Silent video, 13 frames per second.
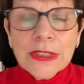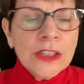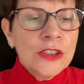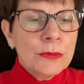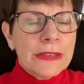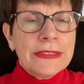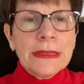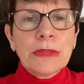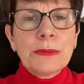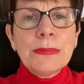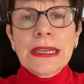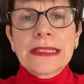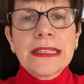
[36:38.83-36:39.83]
You may think, but
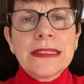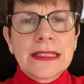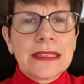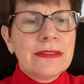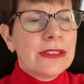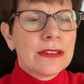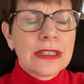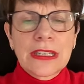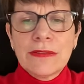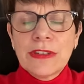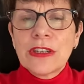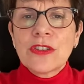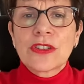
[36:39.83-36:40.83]
Marie-Anne is giving
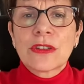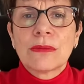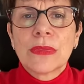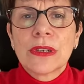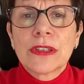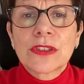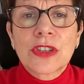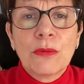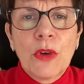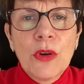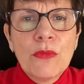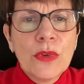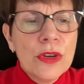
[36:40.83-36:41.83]
giving us some uh, some
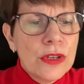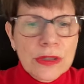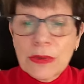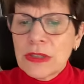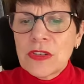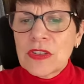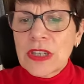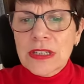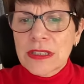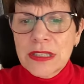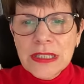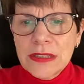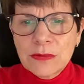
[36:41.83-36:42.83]
homework, some
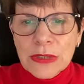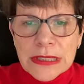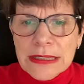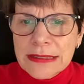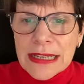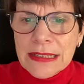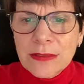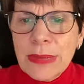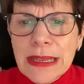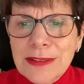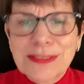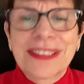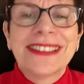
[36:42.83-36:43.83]
exercises. What is that about?